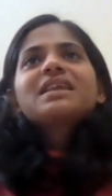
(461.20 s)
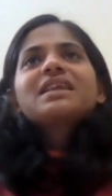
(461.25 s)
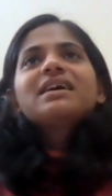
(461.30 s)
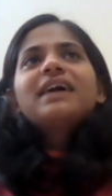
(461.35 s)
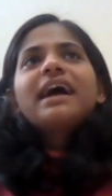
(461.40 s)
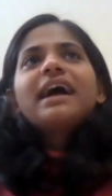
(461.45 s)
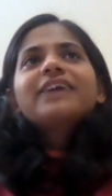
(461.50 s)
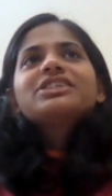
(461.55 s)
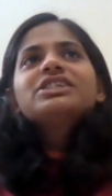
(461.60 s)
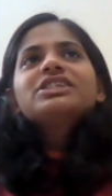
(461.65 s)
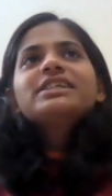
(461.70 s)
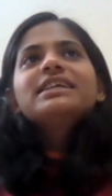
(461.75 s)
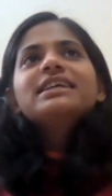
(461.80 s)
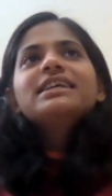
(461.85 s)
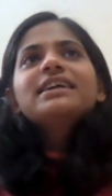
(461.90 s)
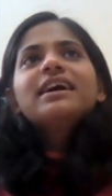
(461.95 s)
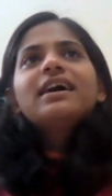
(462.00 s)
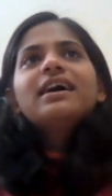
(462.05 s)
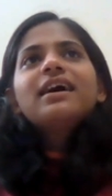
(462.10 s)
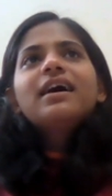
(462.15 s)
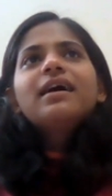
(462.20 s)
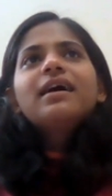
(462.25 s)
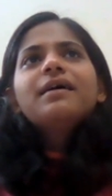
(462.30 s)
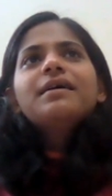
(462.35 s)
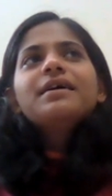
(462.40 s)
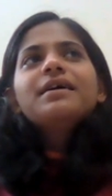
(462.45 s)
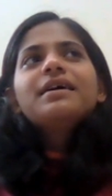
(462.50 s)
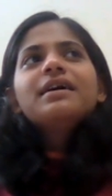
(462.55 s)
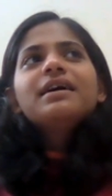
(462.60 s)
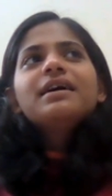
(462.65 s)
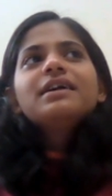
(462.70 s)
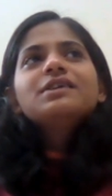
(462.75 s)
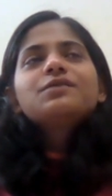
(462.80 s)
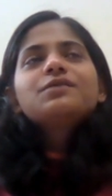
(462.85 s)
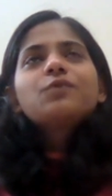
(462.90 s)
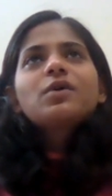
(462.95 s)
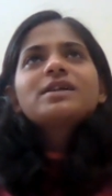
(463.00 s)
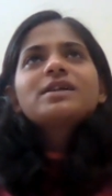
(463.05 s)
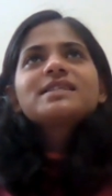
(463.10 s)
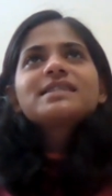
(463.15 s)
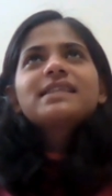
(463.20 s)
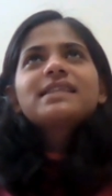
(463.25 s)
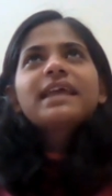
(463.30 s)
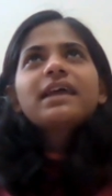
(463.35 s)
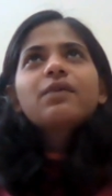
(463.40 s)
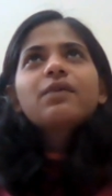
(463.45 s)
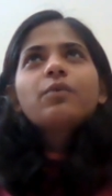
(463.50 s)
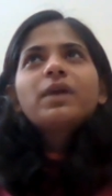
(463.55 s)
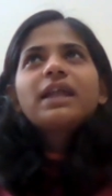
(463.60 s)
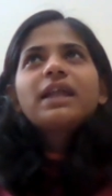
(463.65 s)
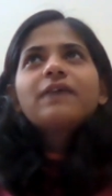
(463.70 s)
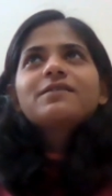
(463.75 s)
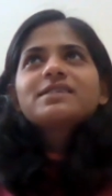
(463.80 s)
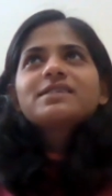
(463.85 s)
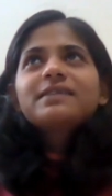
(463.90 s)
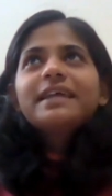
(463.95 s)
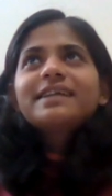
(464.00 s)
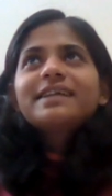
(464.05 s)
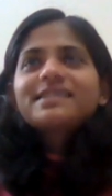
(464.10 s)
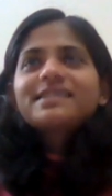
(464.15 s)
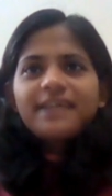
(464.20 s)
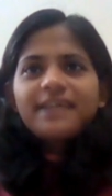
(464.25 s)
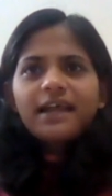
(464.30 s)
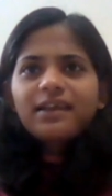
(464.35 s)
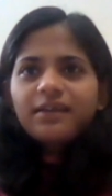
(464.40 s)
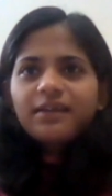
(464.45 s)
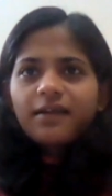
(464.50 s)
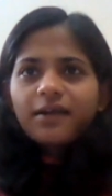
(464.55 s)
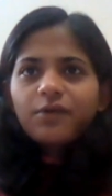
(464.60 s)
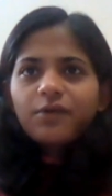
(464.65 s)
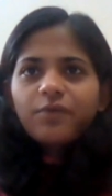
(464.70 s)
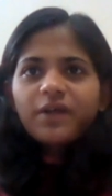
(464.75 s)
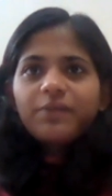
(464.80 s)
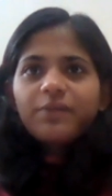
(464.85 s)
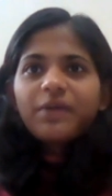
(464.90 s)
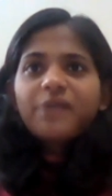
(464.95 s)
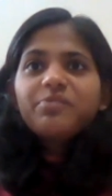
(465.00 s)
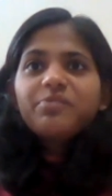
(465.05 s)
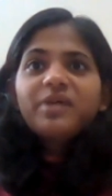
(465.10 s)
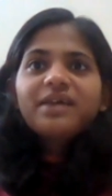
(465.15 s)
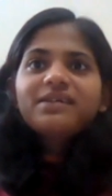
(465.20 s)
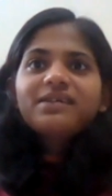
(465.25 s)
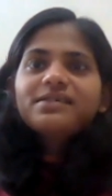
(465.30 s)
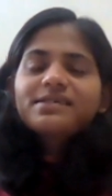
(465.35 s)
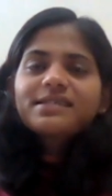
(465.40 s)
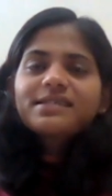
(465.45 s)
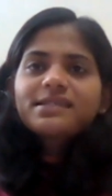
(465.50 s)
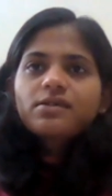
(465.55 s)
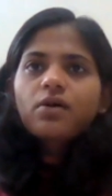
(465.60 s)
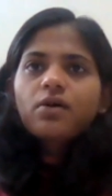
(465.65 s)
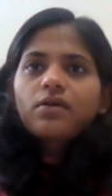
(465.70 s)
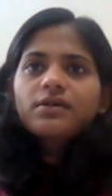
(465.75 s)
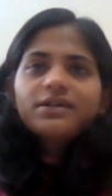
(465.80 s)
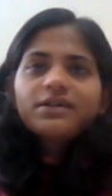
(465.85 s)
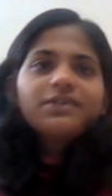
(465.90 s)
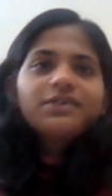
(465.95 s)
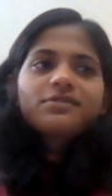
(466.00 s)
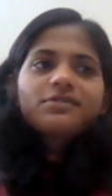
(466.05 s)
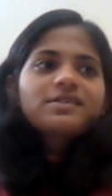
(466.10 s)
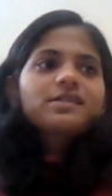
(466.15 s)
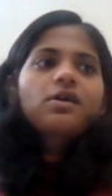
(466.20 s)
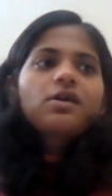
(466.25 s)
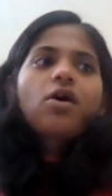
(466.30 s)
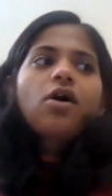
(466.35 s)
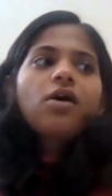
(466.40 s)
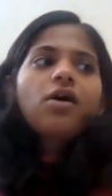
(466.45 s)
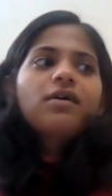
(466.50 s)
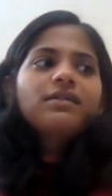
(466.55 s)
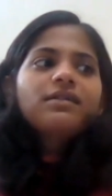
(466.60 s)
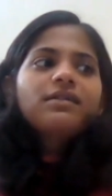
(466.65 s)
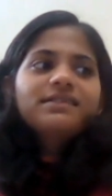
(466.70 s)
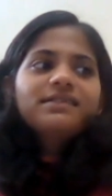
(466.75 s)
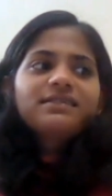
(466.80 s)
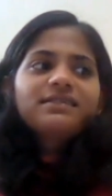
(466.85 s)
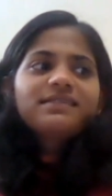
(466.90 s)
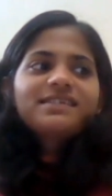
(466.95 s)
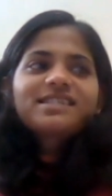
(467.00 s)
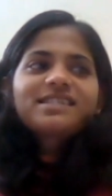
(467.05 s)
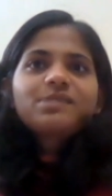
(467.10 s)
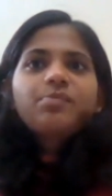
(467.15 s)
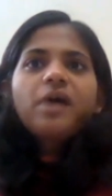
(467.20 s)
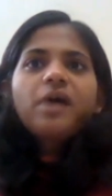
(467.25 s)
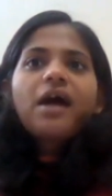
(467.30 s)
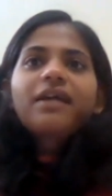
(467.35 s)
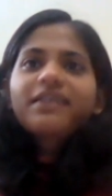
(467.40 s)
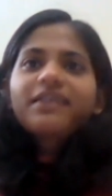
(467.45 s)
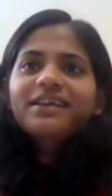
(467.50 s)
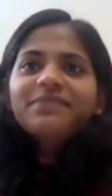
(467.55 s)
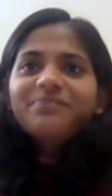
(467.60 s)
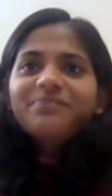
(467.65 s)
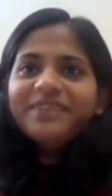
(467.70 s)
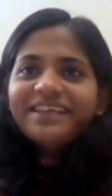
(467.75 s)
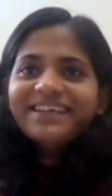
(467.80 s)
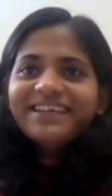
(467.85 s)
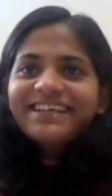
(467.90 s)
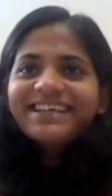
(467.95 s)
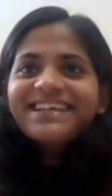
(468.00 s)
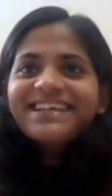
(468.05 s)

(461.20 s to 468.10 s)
actually it was like when I was in 8th standard when my parents saw this spark in me.